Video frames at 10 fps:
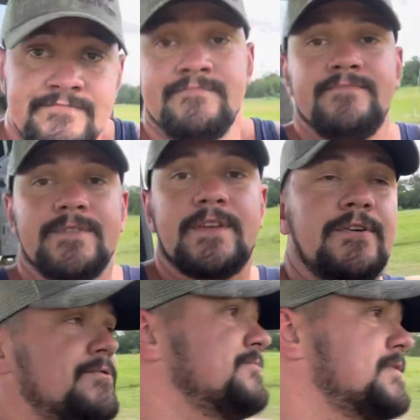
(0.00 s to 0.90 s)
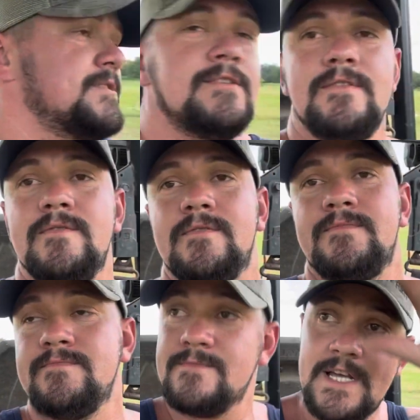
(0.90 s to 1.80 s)
Let's go get the
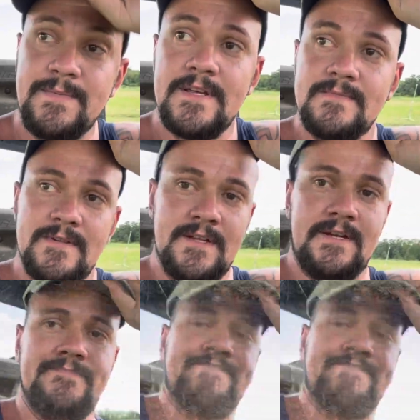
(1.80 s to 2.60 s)
Japanese millet now.